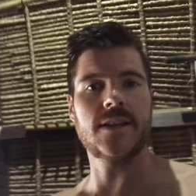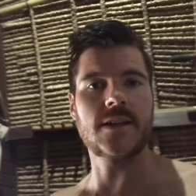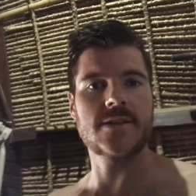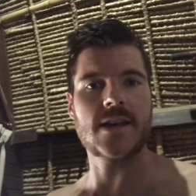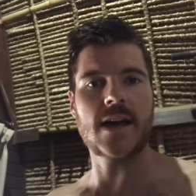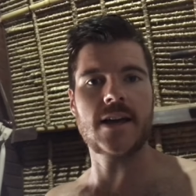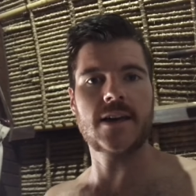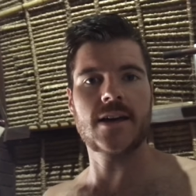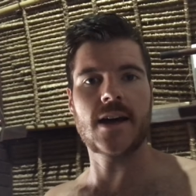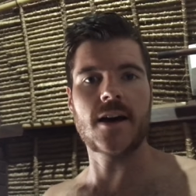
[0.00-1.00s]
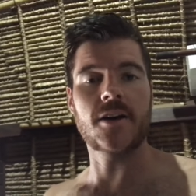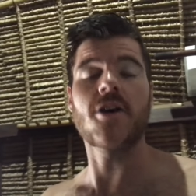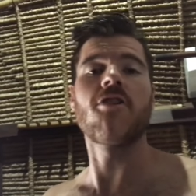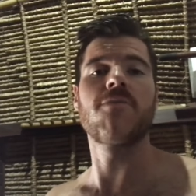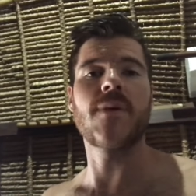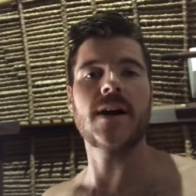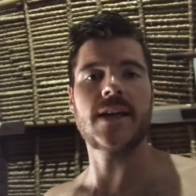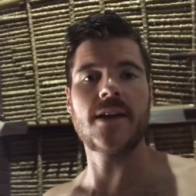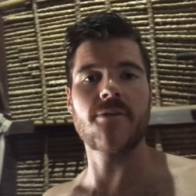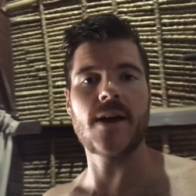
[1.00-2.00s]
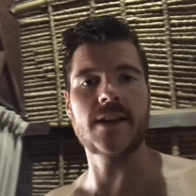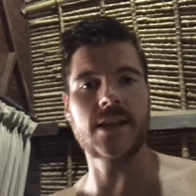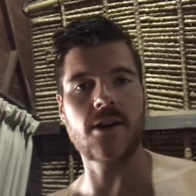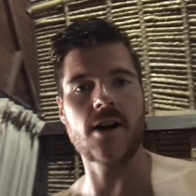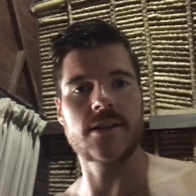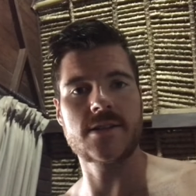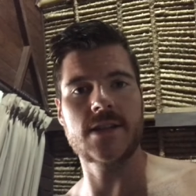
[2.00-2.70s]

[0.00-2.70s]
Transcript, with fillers: They're gonna take a golf buggy around the island